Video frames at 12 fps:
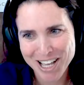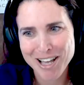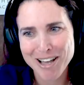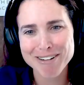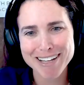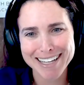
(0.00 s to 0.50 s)
as
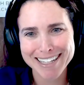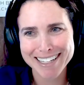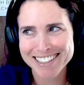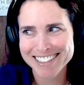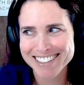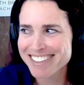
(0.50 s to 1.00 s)
they're okay.
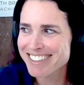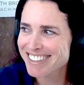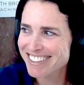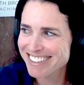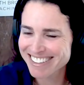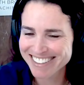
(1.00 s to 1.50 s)
as they're
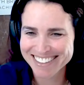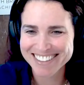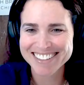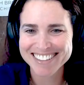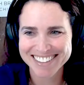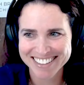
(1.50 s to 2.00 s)
thinking like
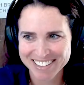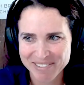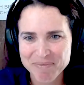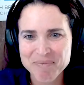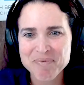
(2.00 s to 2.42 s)
when you